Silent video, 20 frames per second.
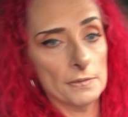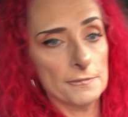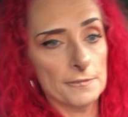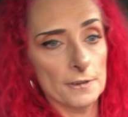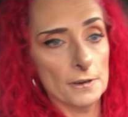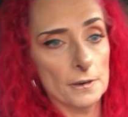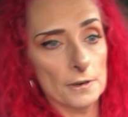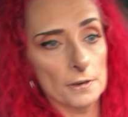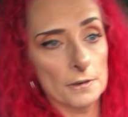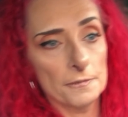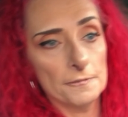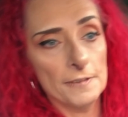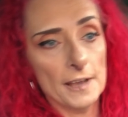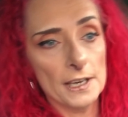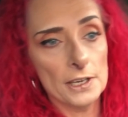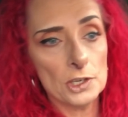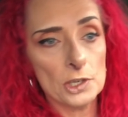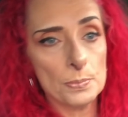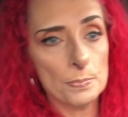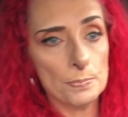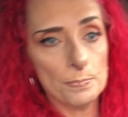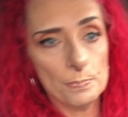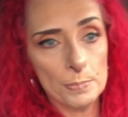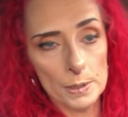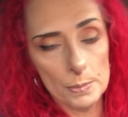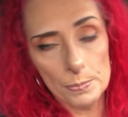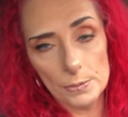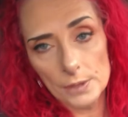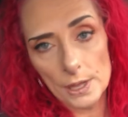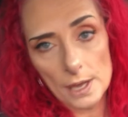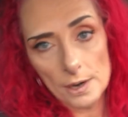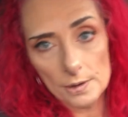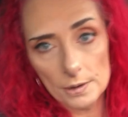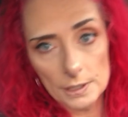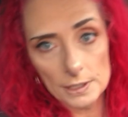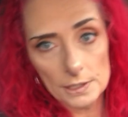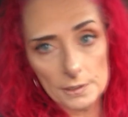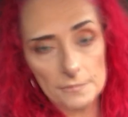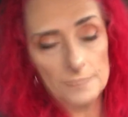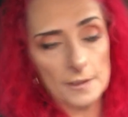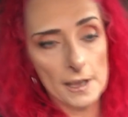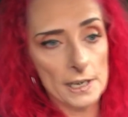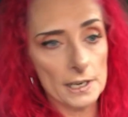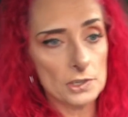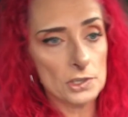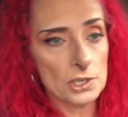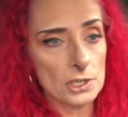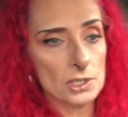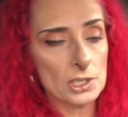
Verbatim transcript: for fetish people that are into fetish.